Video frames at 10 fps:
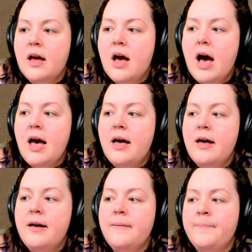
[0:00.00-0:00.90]

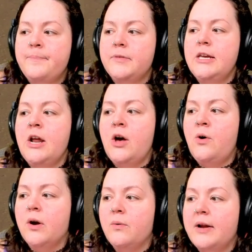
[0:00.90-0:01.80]
Um, you
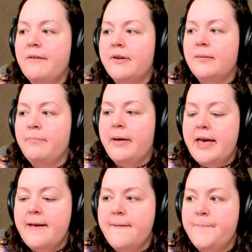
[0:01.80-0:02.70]
know, or whatever,
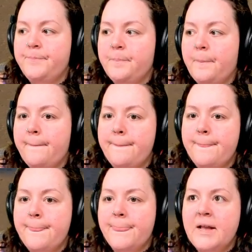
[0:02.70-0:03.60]
but
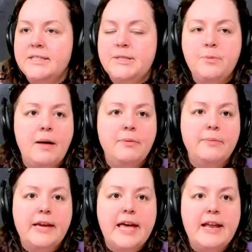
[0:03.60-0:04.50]
it's
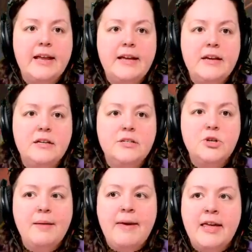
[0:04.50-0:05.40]
probably it.
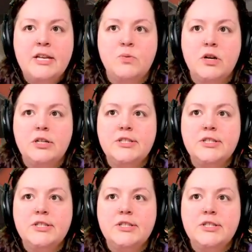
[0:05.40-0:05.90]
Try manage worlds,